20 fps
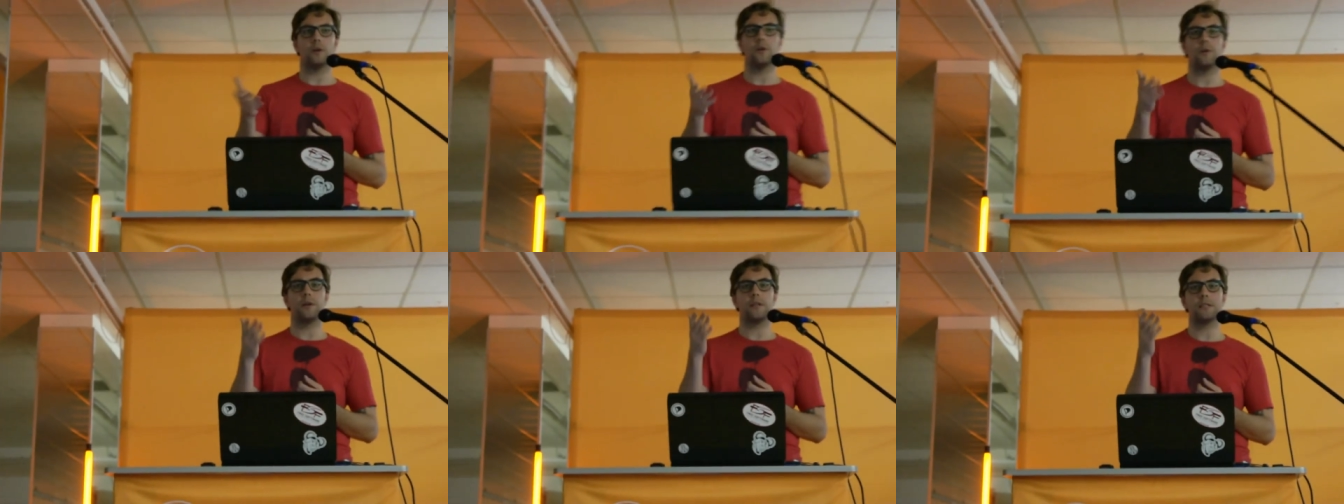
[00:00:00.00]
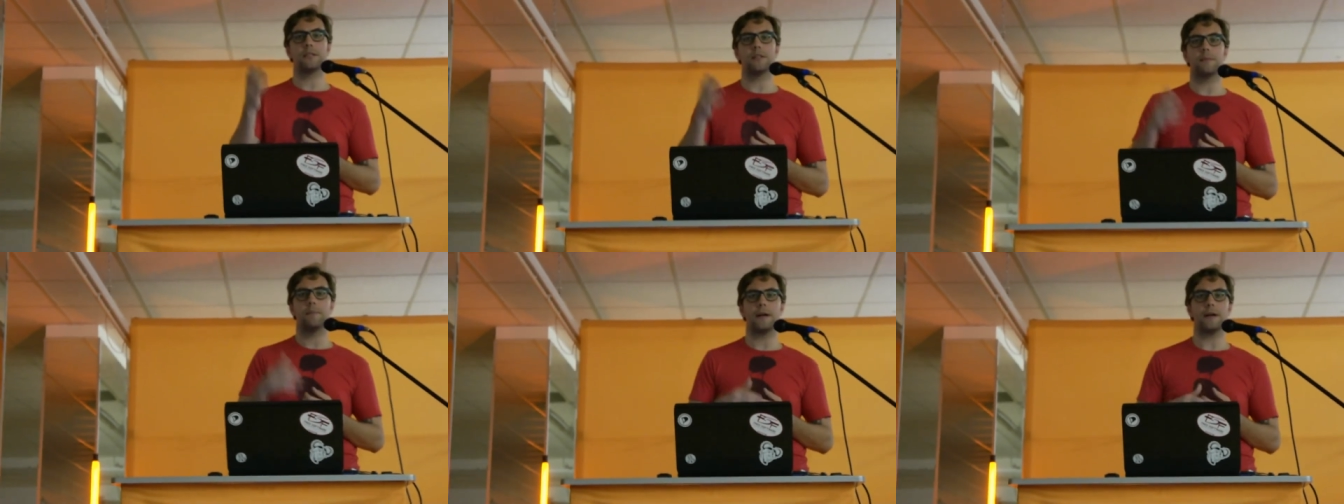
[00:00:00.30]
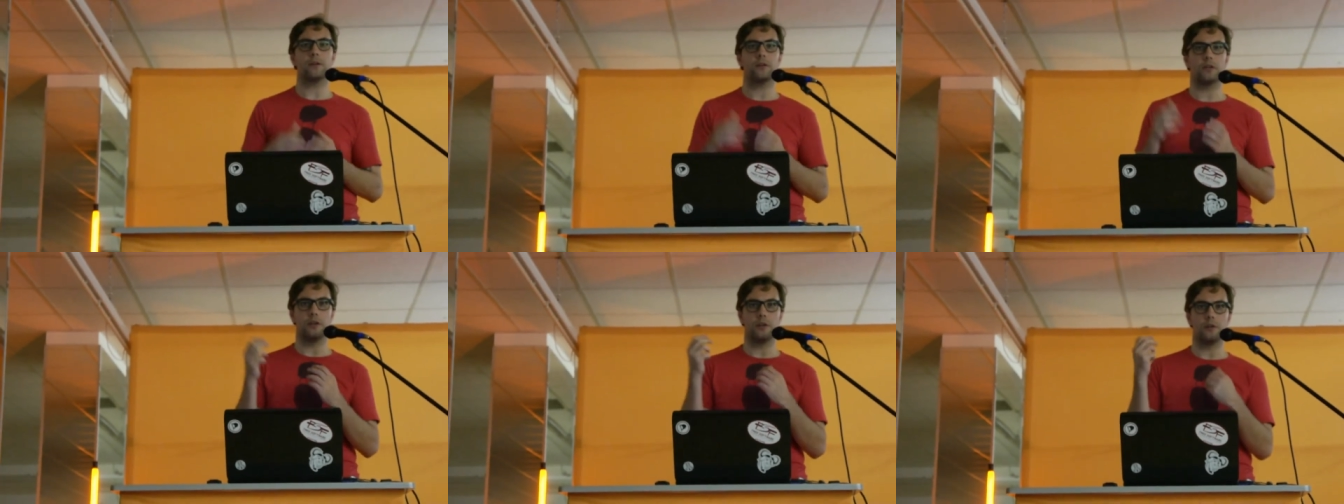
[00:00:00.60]
in some
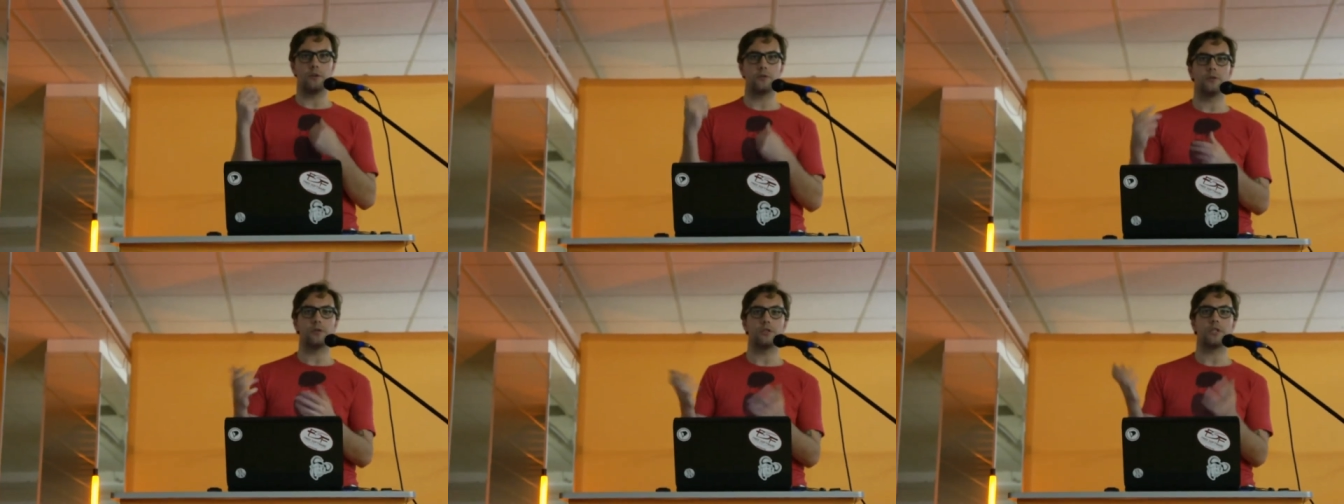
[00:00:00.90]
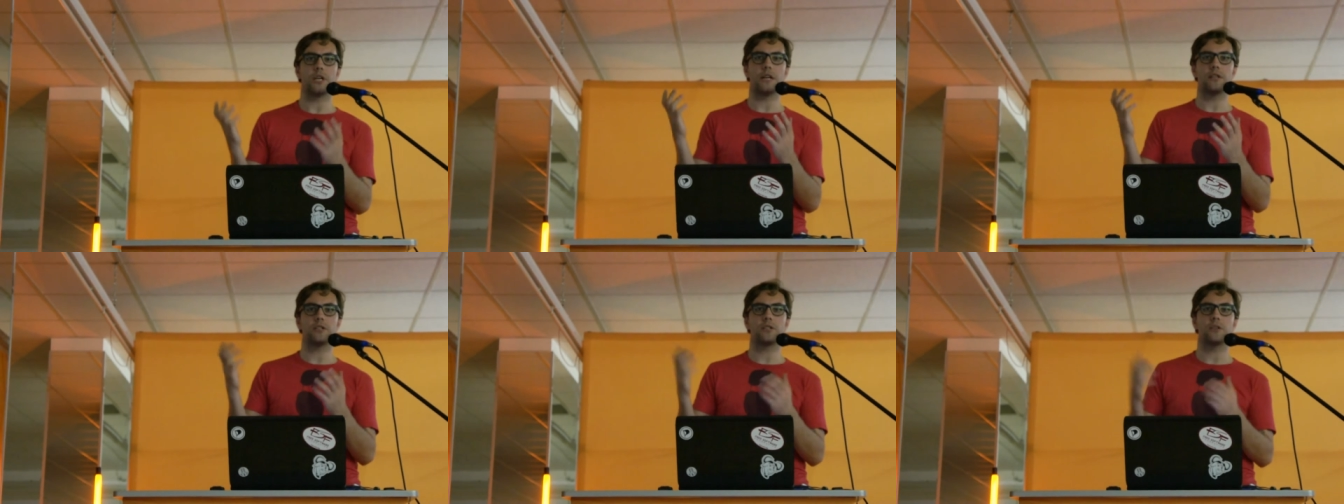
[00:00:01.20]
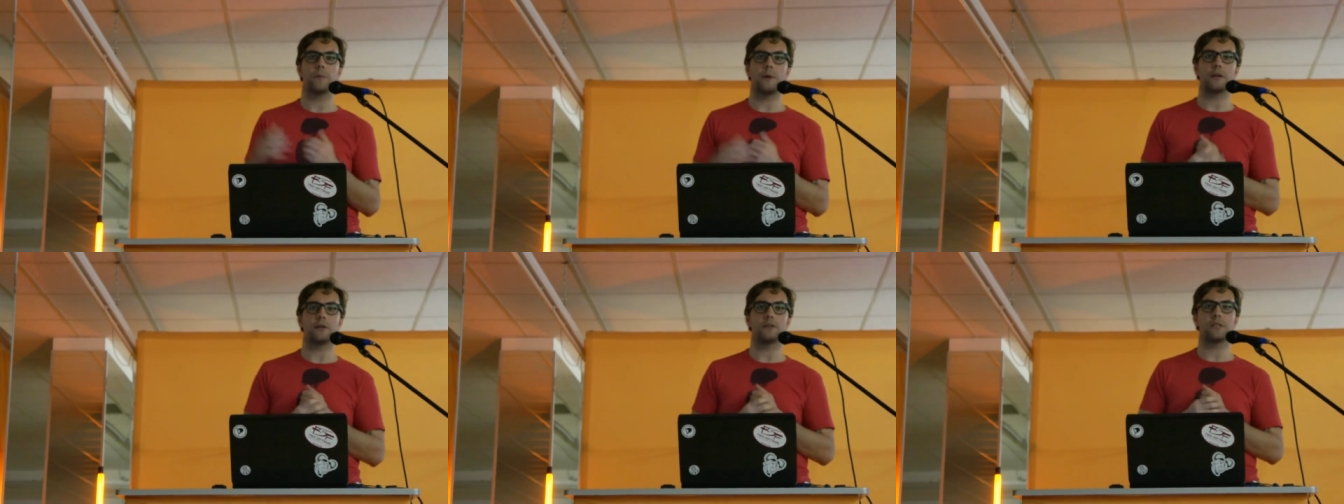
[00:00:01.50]
microcode to change the
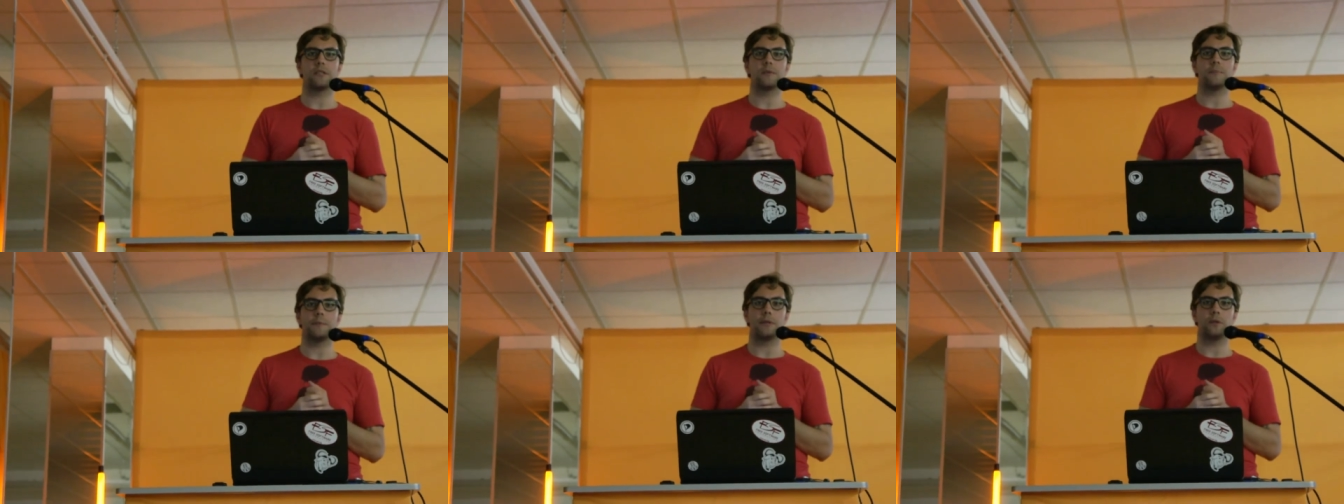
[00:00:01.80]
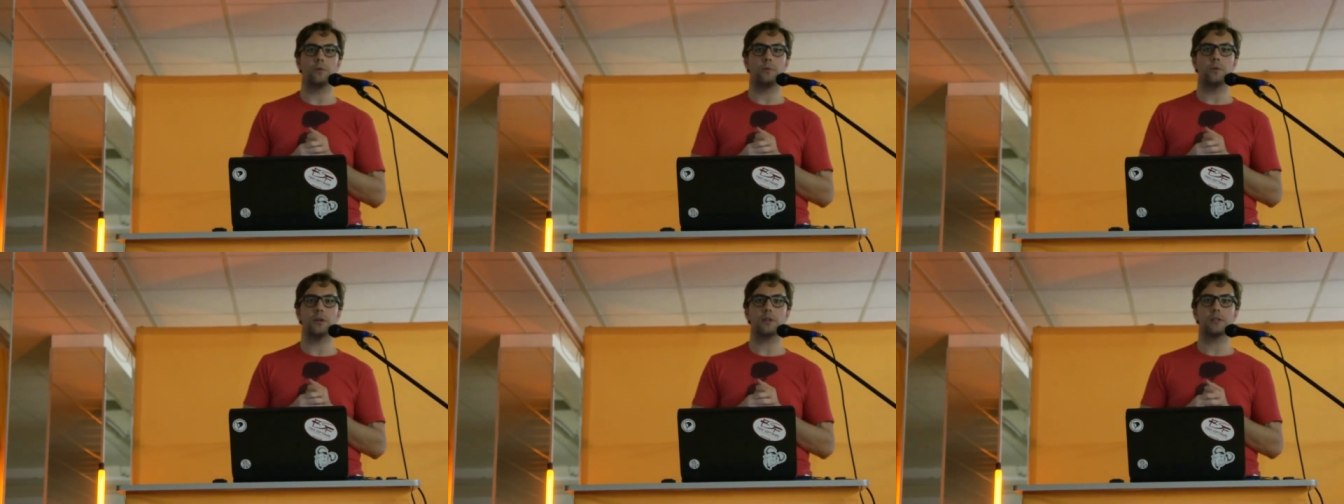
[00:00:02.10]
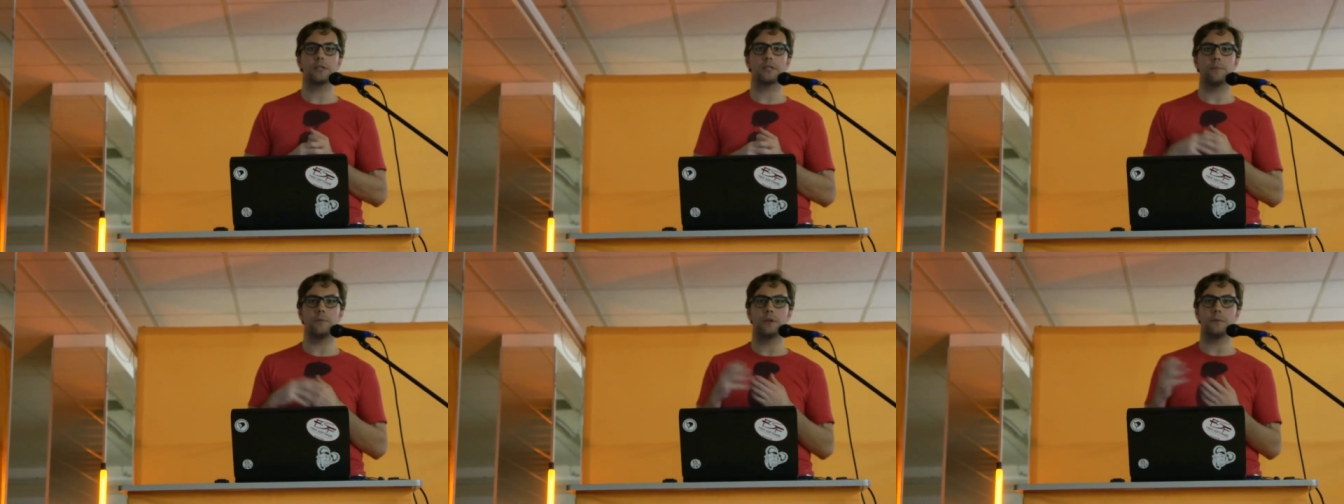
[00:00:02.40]
way your CPU works,
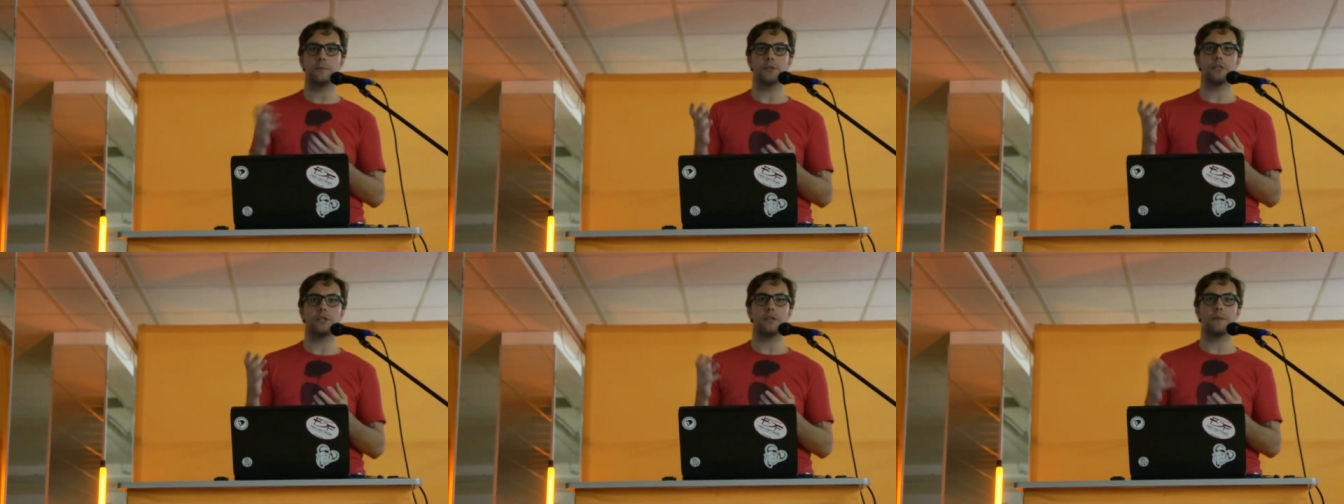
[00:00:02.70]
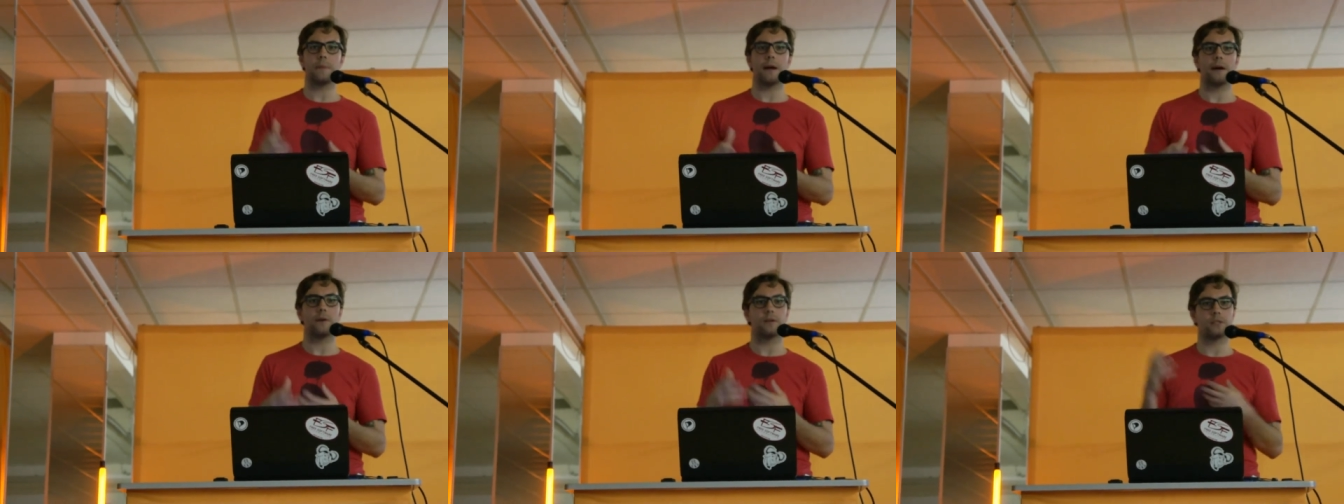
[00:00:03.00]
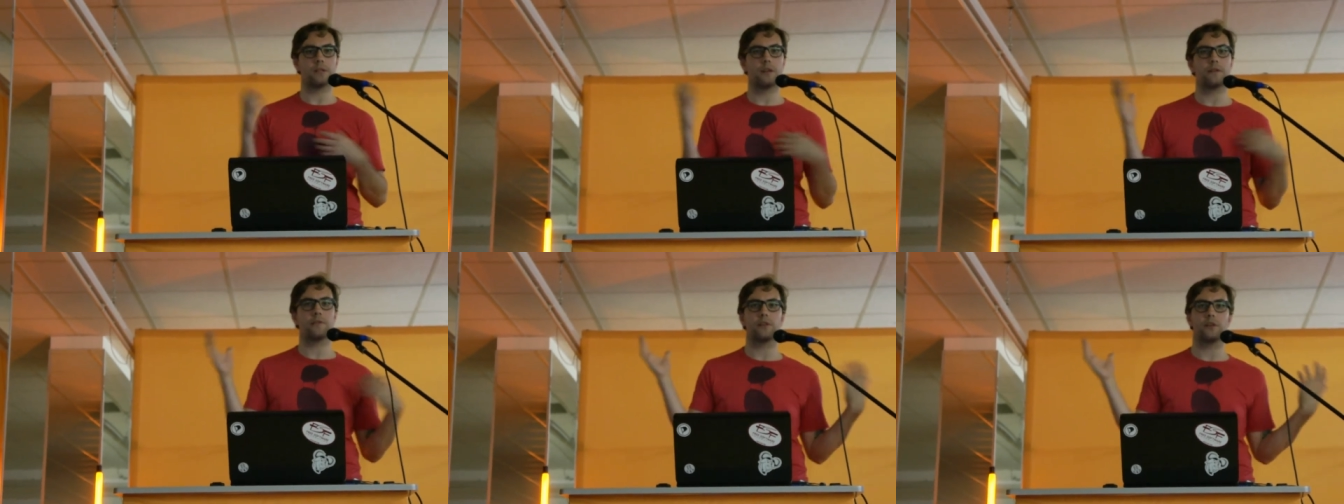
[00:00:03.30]
and when your machine powers
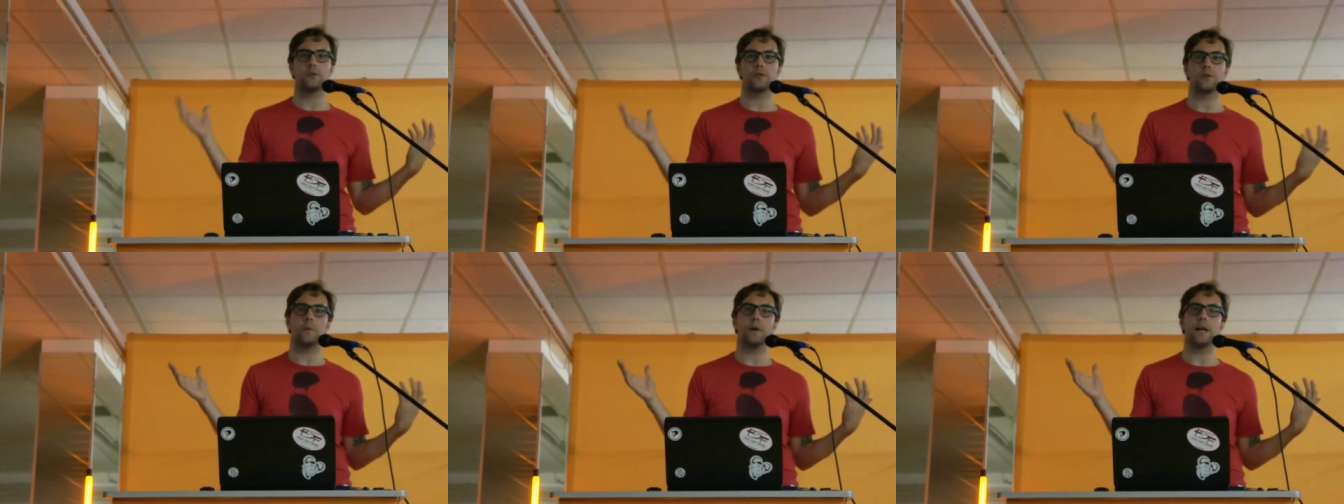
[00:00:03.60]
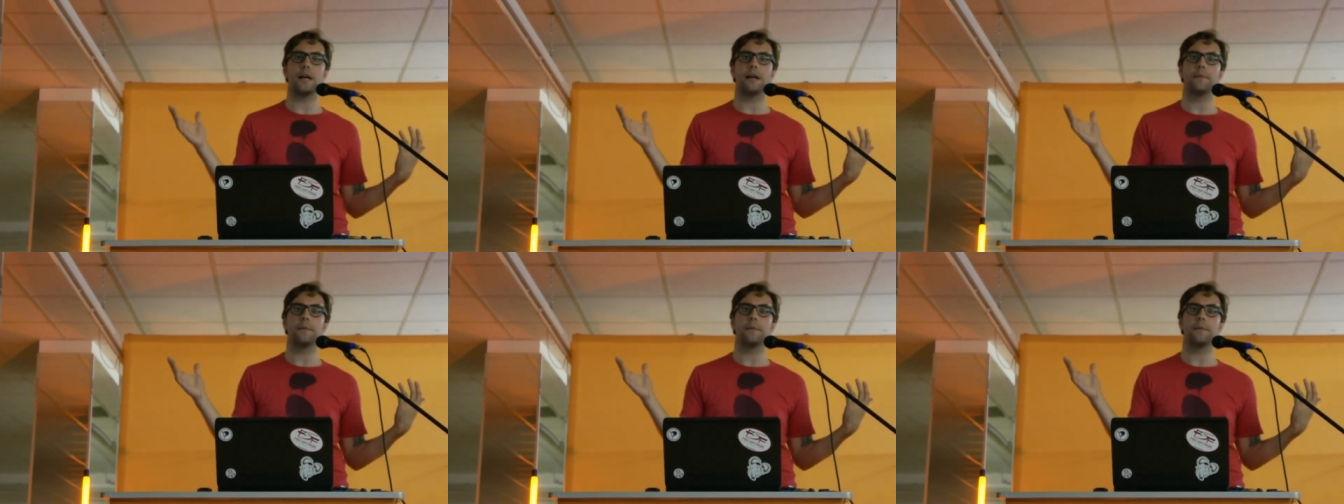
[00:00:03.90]
off, it goes away.